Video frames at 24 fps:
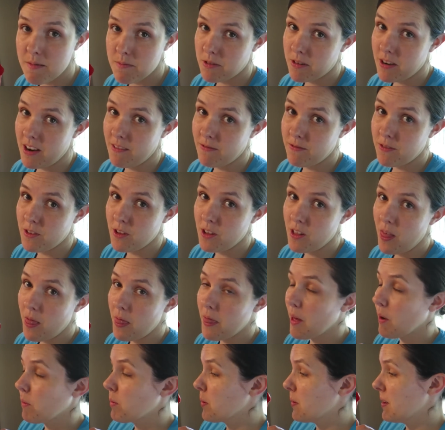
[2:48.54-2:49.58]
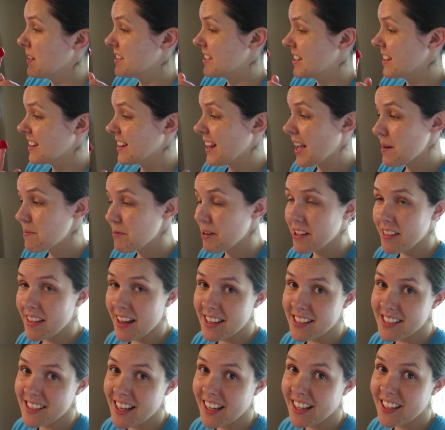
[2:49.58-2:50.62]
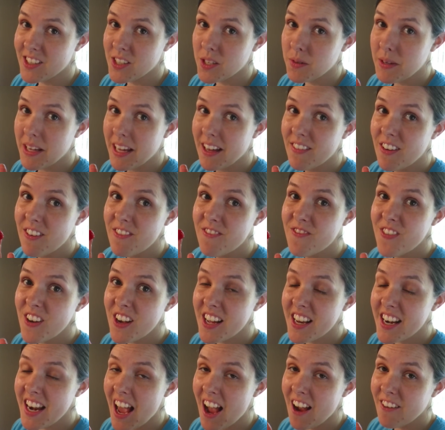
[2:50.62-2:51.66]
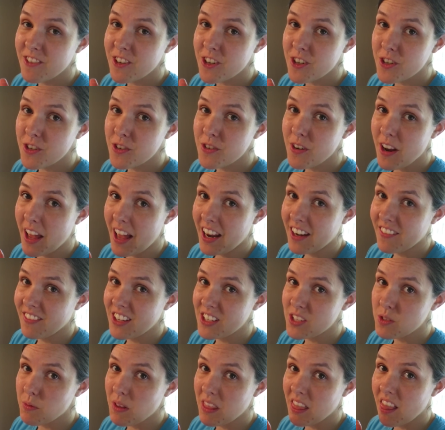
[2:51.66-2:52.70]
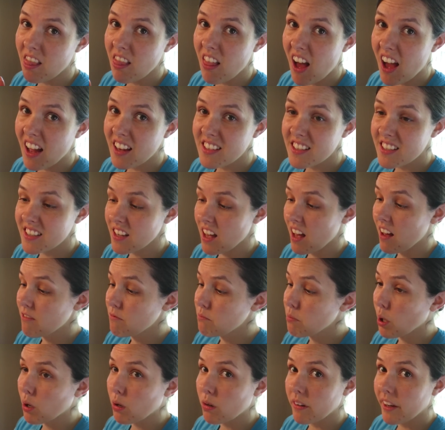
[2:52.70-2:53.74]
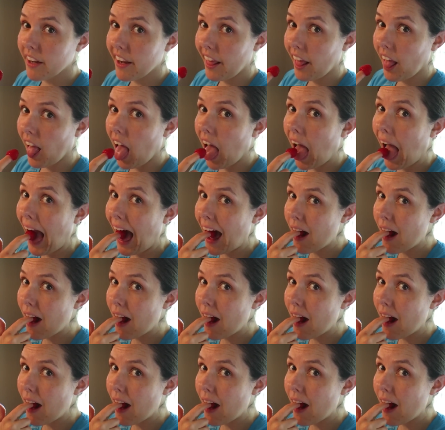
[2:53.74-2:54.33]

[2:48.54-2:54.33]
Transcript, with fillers: am grateful that we went to the library last night, so we have a fun afternoon ahead of us with lots of book reading.